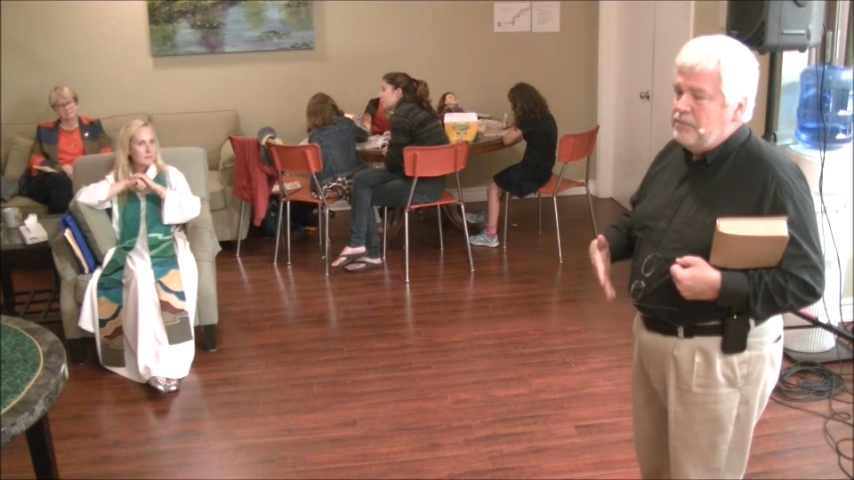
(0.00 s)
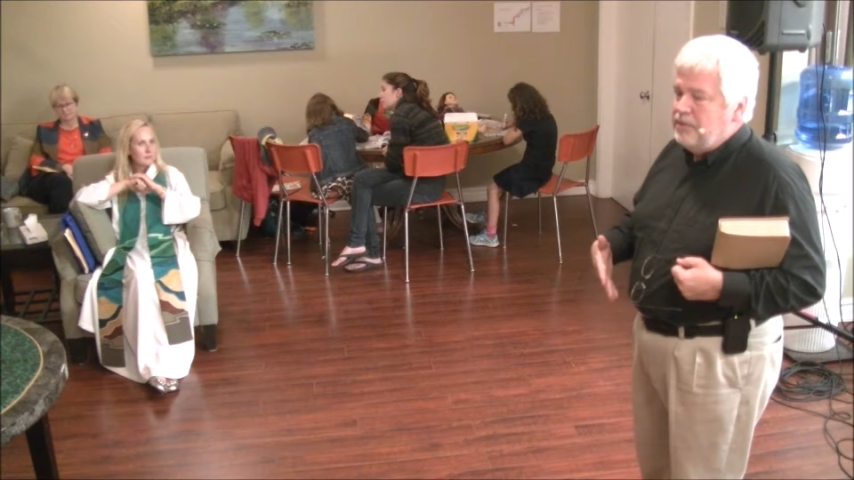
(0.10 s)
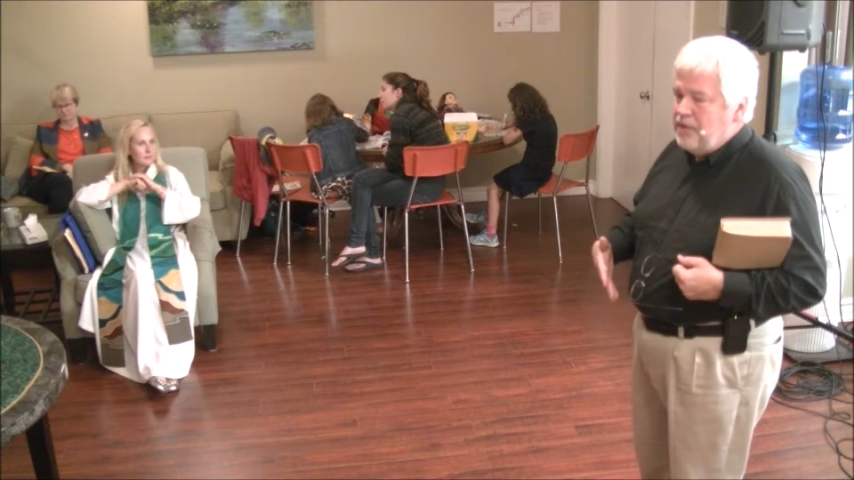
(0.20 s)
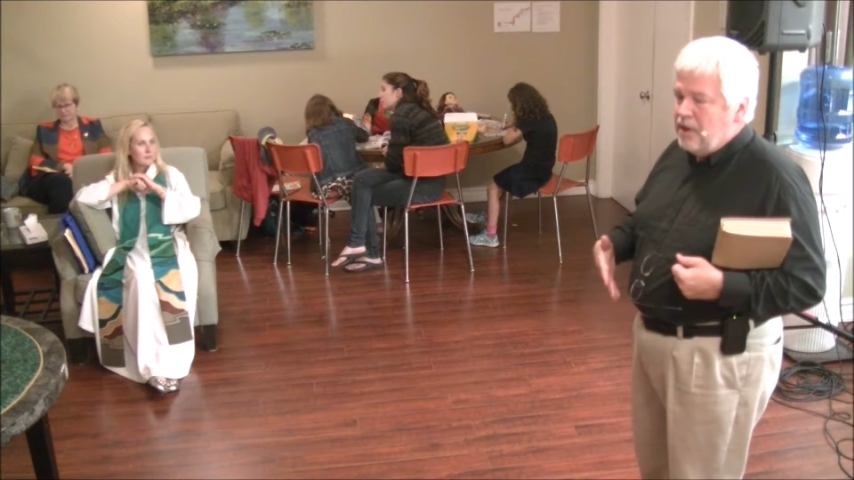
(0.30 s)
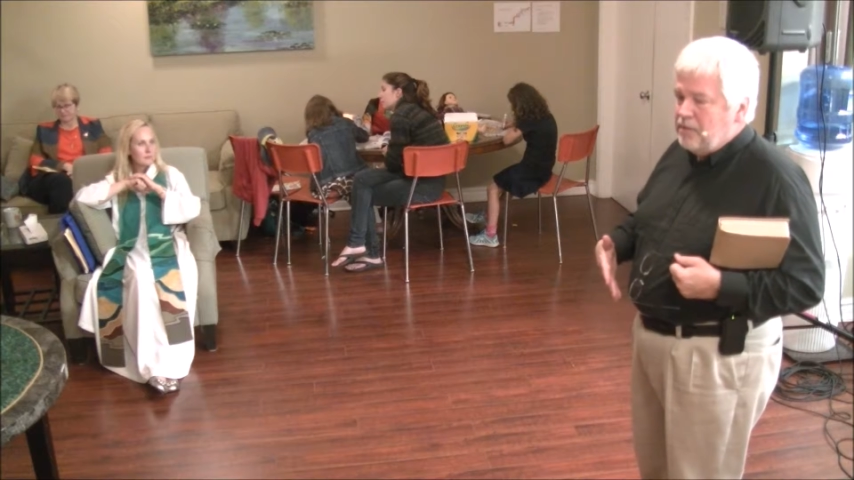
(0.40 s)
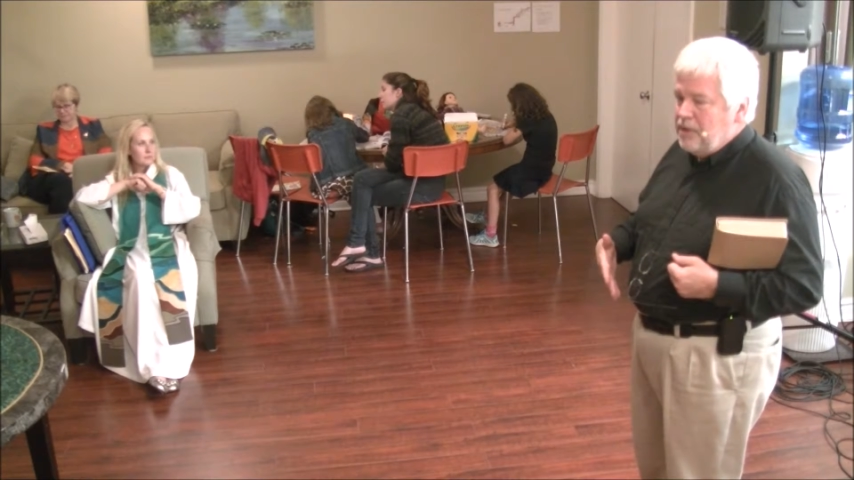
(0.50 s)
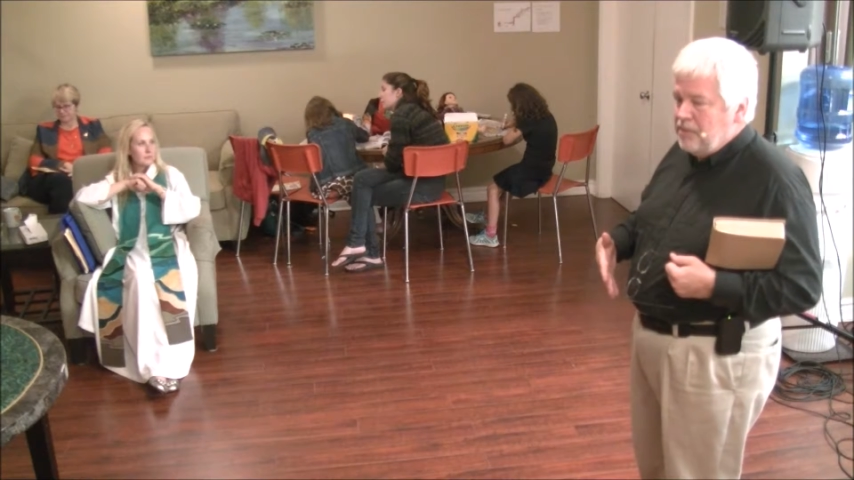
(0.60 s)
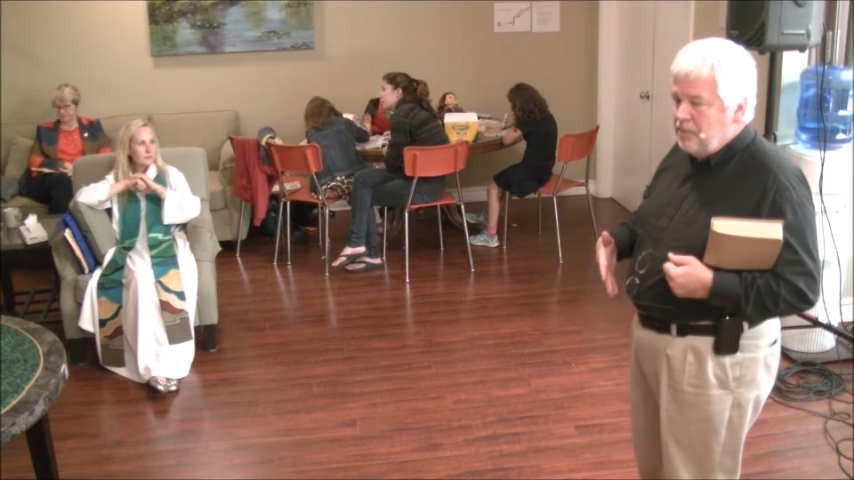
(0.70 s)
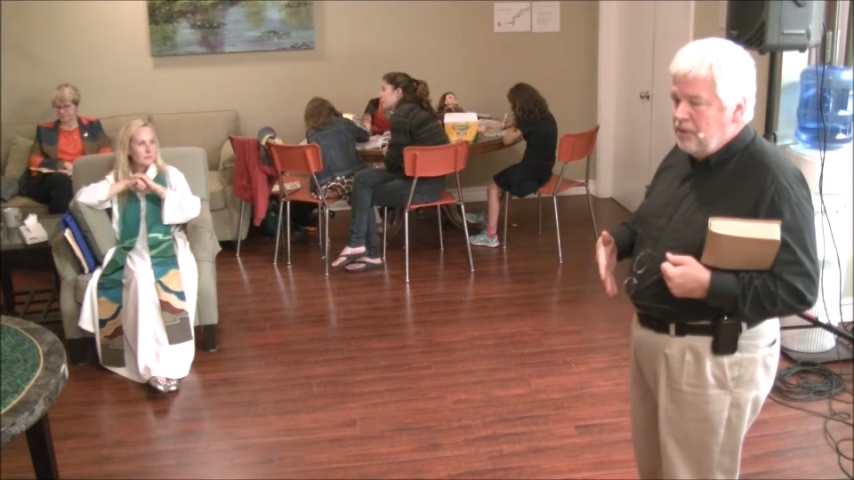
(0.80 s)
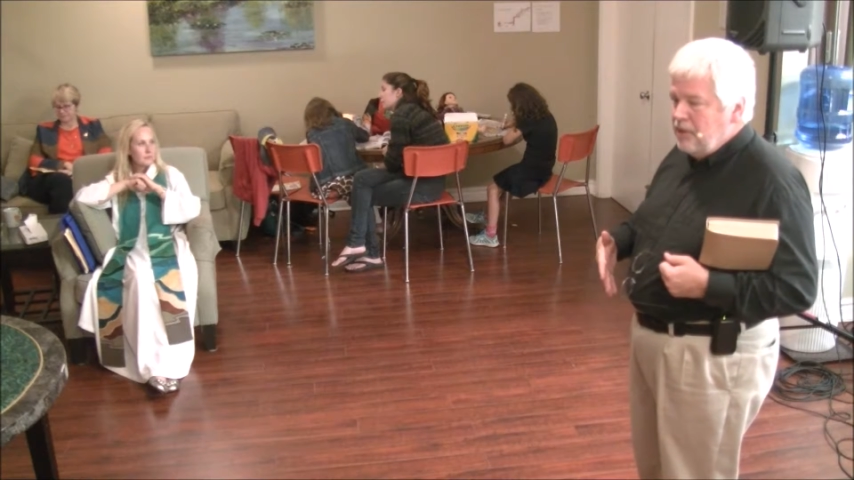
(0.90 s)
with young
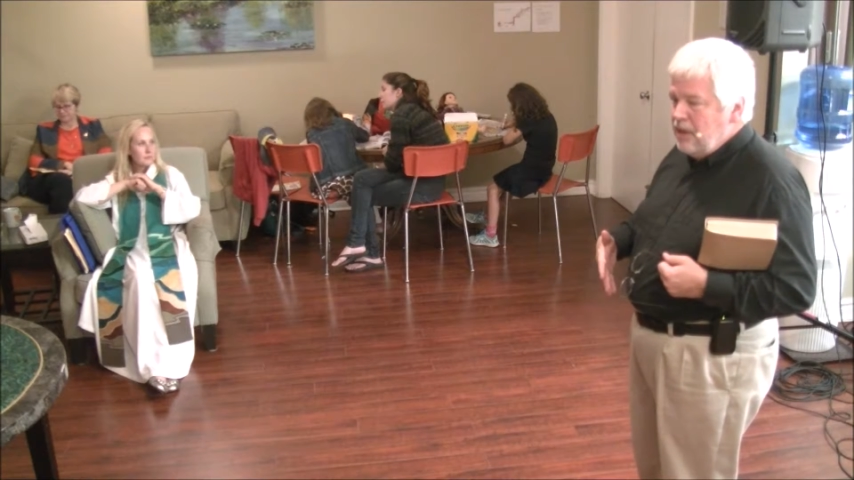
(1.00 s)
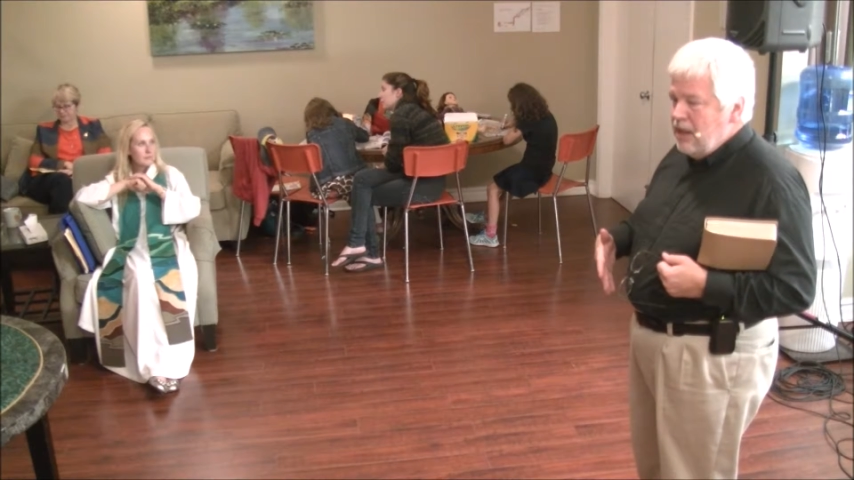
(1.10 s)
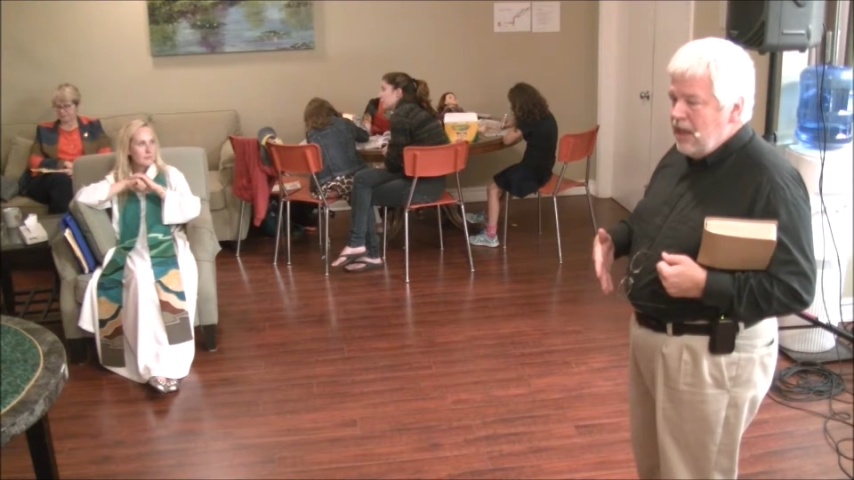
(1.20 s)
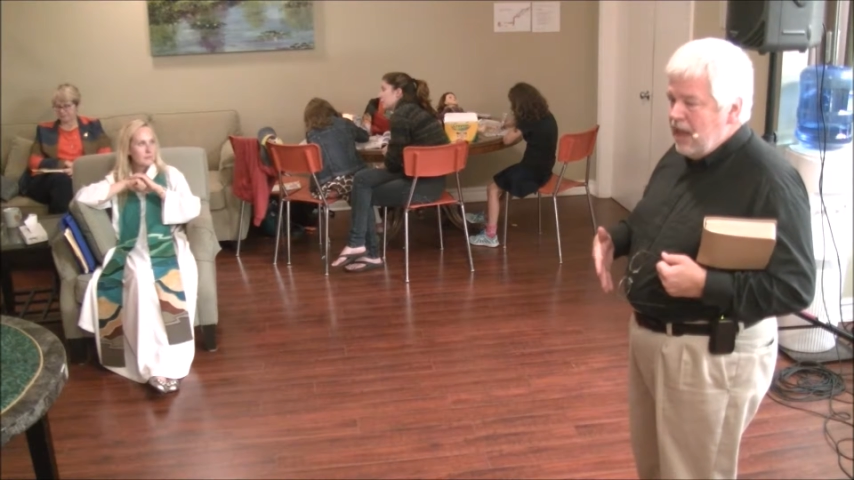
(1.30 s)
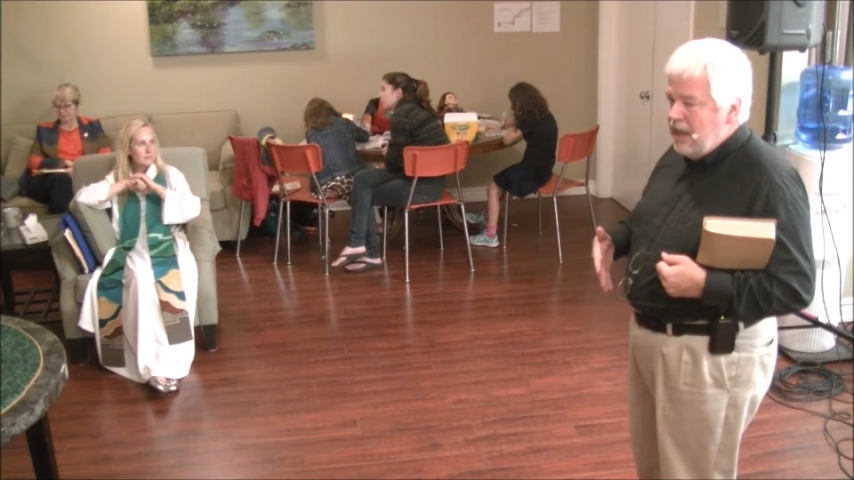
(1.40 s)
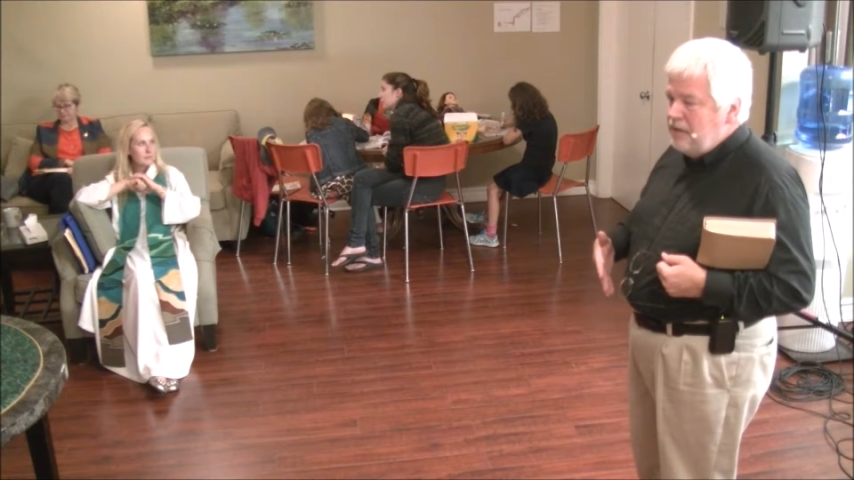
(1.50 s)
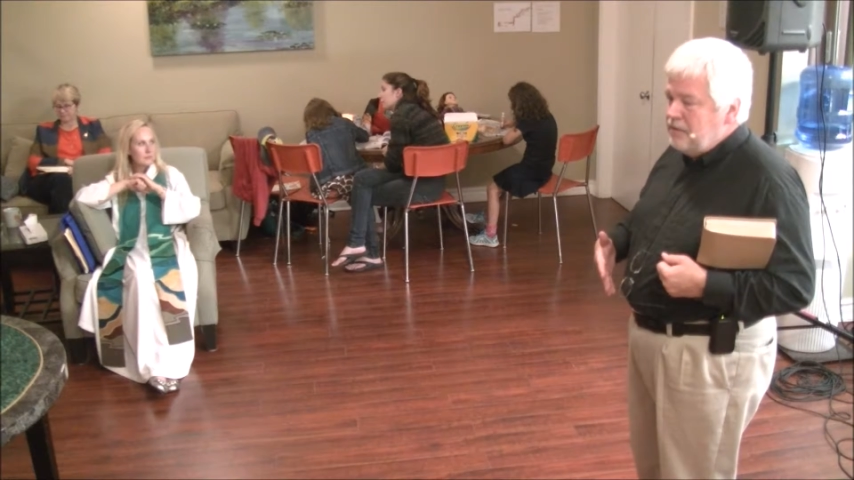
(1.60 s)
people and,